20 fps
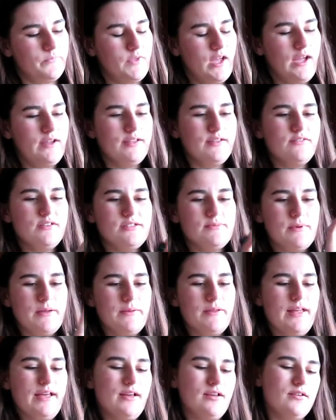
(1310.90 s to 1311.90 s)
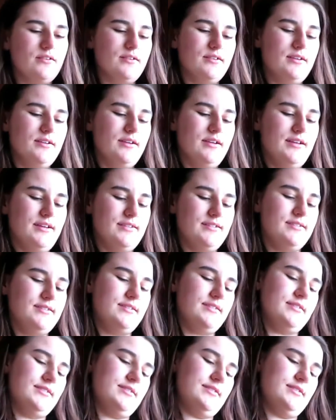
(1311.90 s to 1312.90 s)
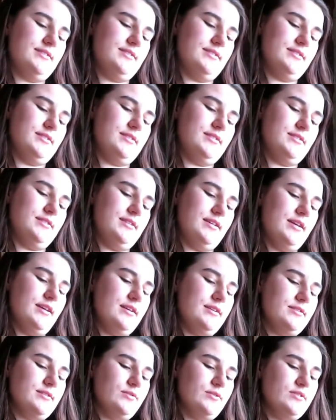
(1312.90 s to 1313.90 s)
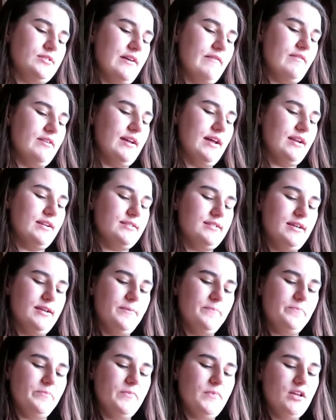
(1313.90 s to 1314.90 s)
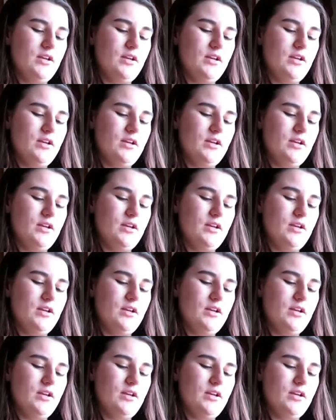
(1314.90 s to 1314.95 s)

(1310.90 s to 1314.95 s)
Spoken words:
I give this maybe, like, a 6 or 7 out of 10.